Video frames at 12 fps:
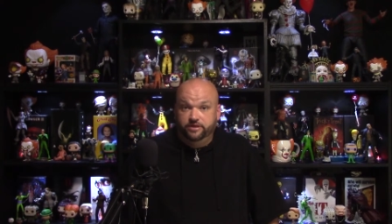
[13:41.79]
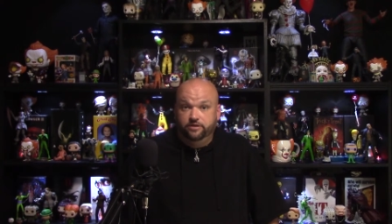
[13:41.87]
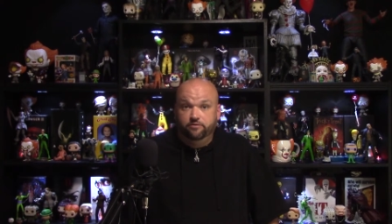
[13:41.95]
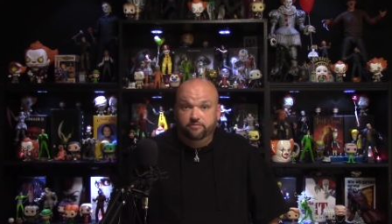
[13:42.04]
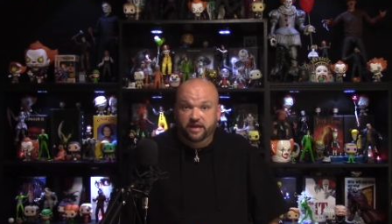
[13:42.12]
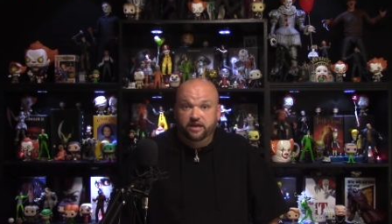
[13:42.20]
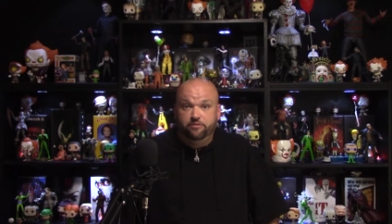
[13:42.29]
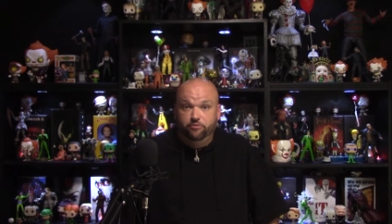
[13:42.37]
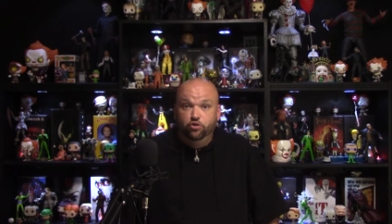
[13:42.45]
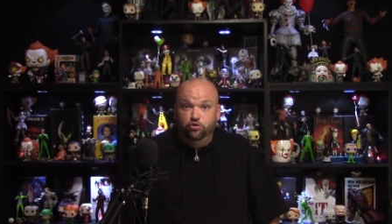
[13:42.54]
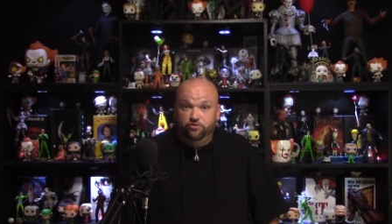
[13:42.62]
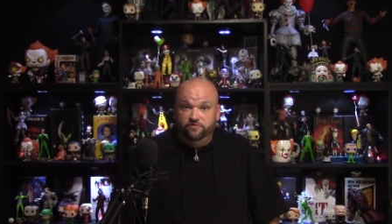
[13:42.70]
you know, make a
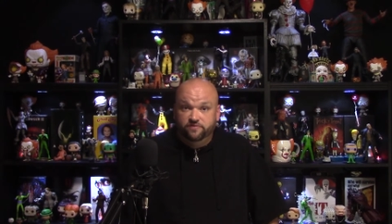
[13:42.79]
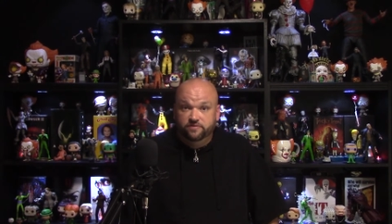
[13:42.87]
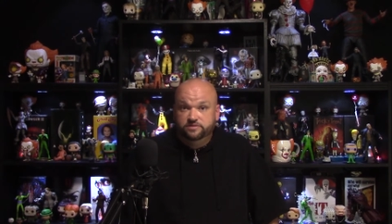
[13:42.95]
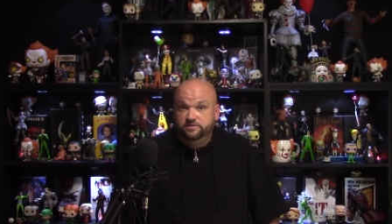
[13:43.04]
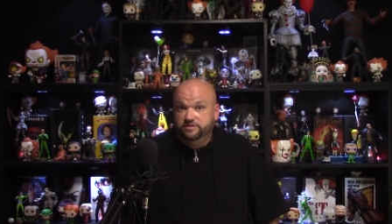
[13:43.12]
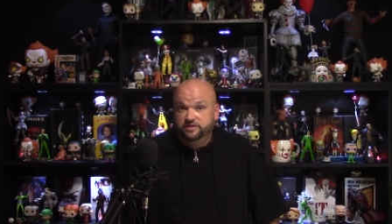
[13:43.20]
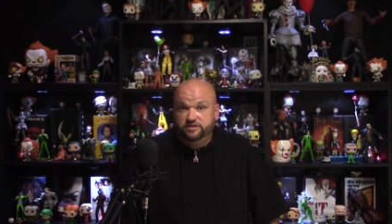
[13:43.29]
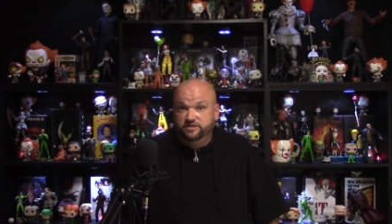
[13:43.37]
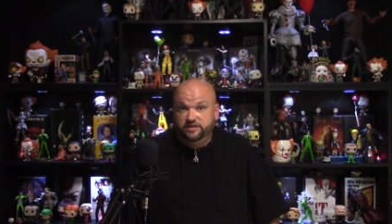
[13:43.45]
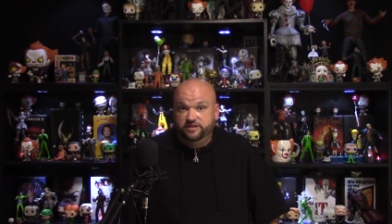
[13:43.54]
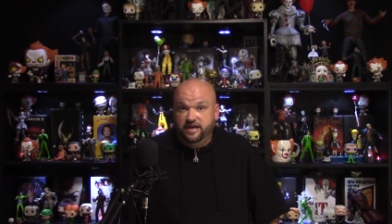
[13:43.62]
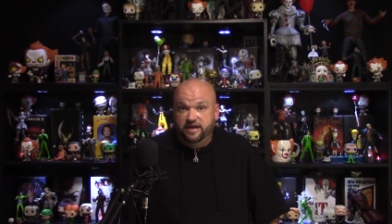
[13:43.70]
move. D-
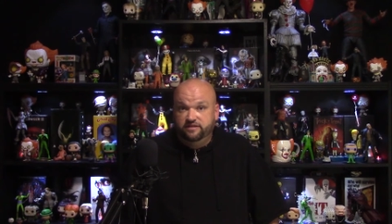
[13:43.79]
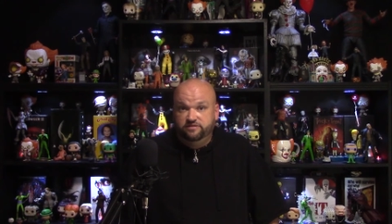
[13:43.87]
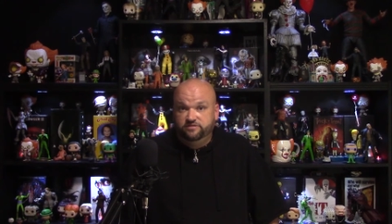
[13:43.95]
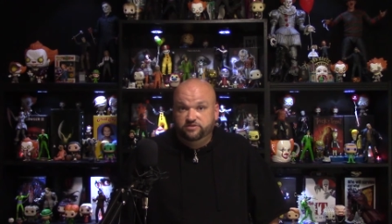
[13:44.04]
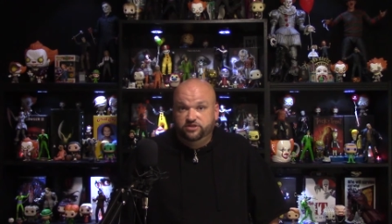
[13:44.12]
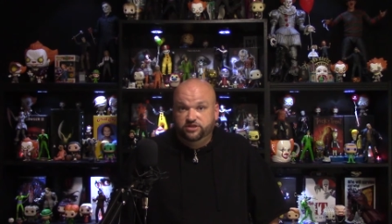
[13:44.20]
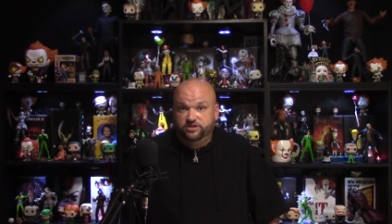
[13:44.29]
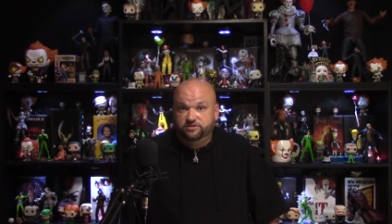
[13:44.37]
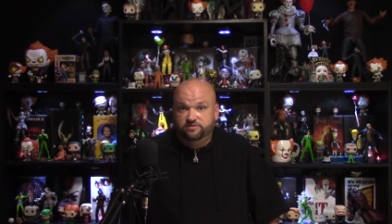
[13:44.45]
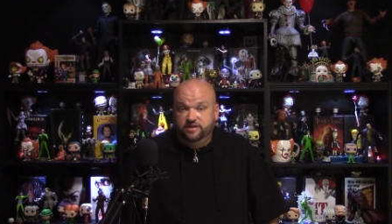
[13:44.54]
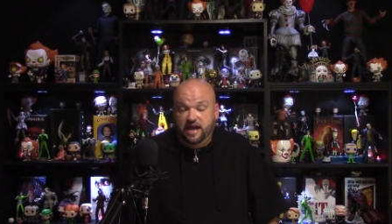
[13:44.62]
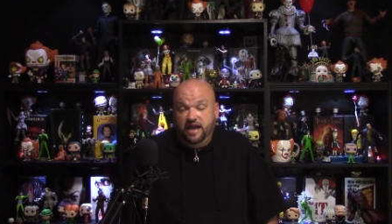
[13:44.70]
did that
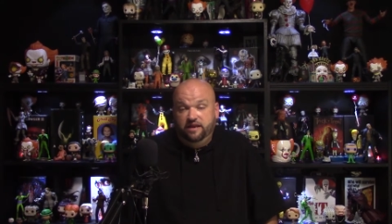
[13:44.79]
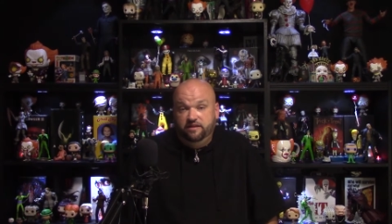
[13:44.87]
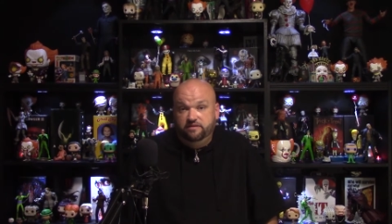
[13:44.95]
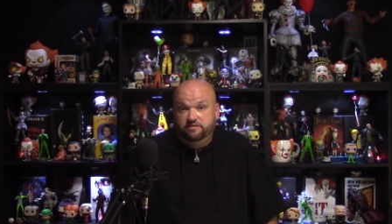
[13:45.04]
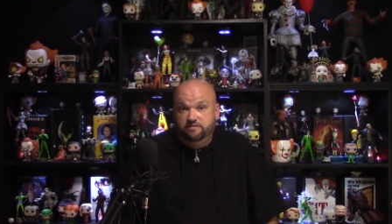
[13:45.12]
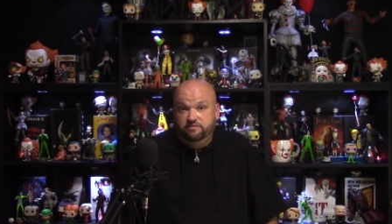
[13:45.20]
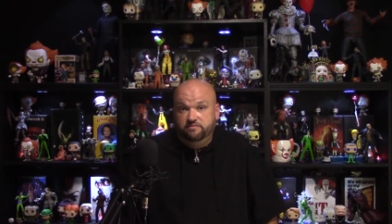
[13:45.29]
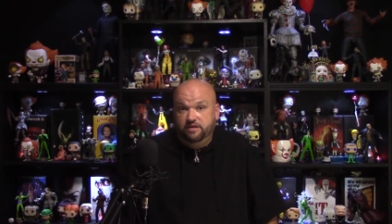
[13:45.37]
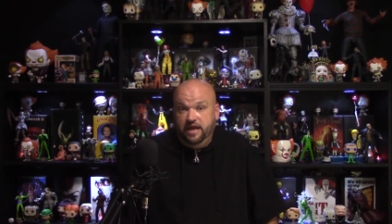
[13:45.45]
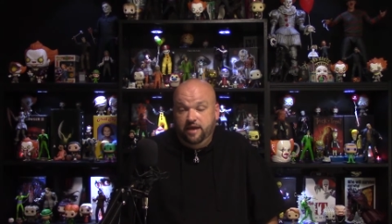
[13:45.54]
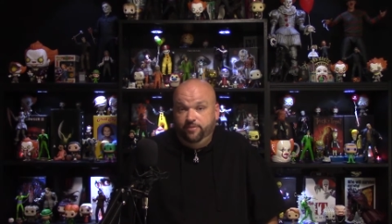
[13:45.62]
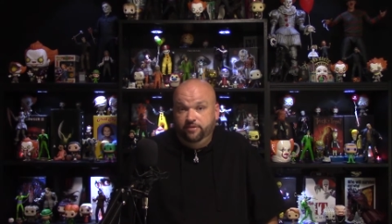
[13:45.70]
just not
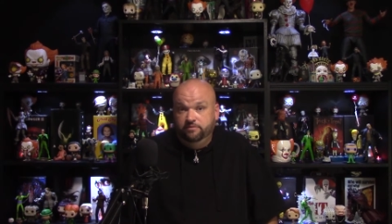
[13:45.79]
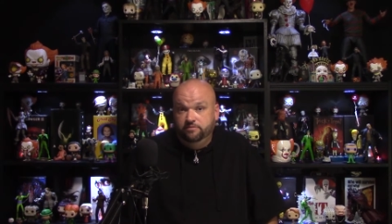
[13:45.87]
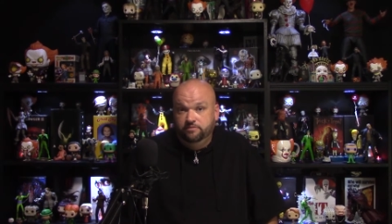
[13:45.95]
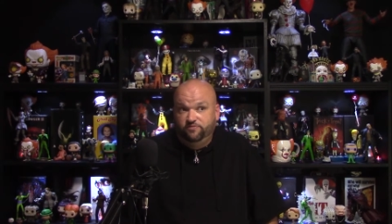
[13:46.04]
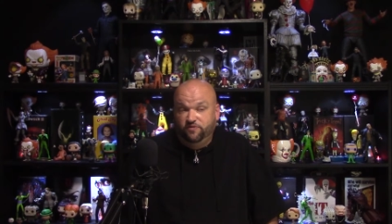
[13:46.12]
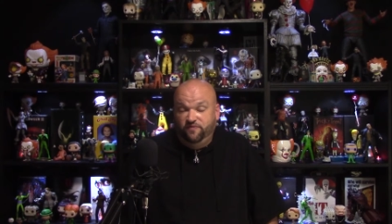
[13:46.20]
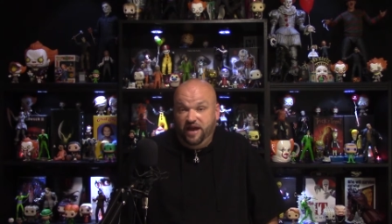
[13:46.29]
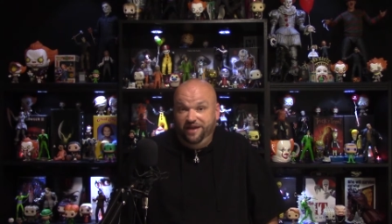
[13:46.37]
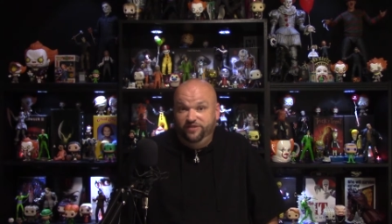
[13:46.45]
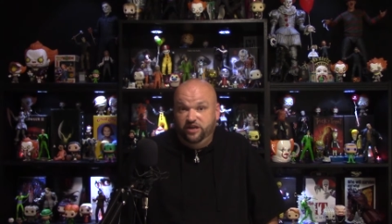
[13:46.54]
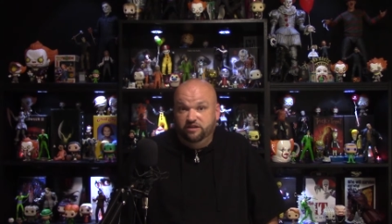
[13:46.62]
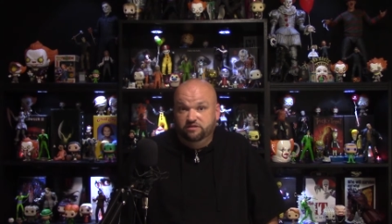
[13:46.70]
happen for
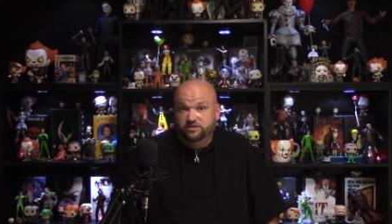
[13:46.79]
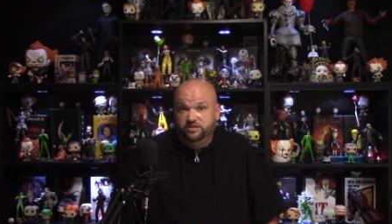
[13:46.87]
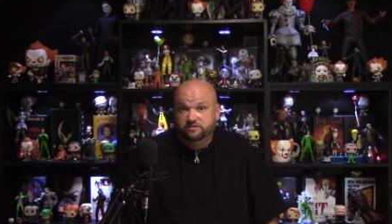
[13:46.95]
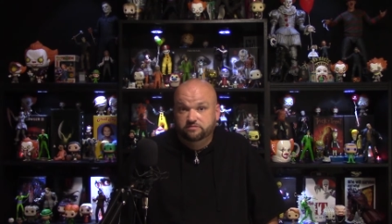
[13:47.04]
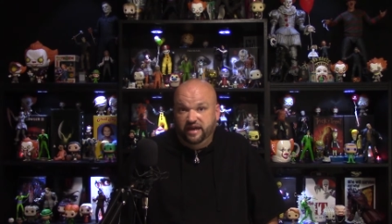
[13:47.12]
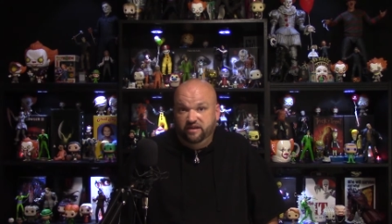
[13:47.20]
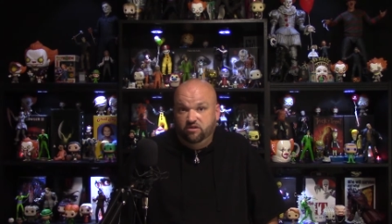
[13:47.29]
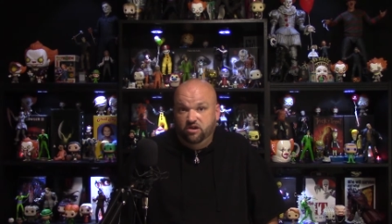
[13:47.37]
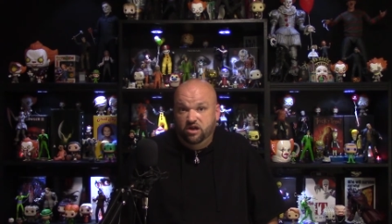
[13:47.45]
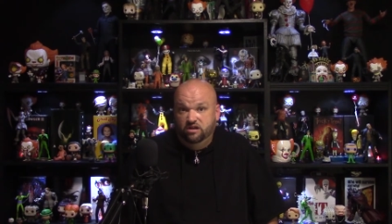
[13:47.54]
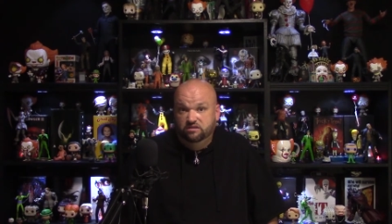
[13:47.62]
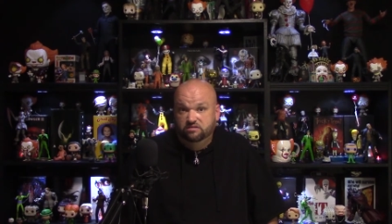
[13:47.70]
five years at
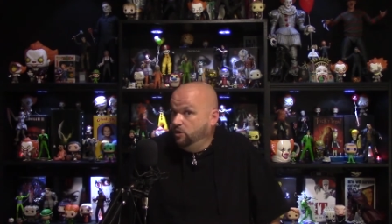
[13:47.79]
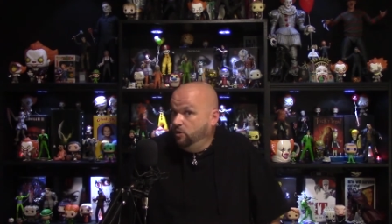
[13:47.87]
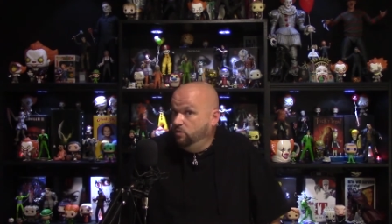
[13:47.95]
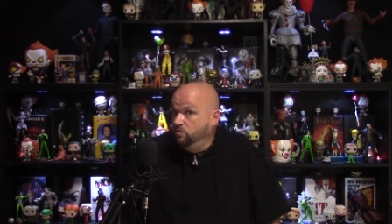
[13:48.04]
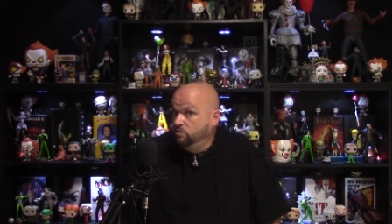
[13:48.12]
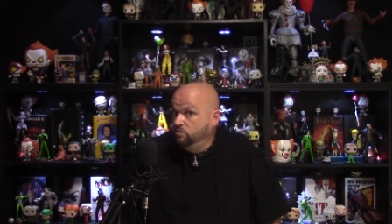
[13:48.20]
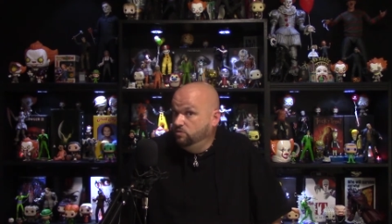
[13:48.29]
all? No?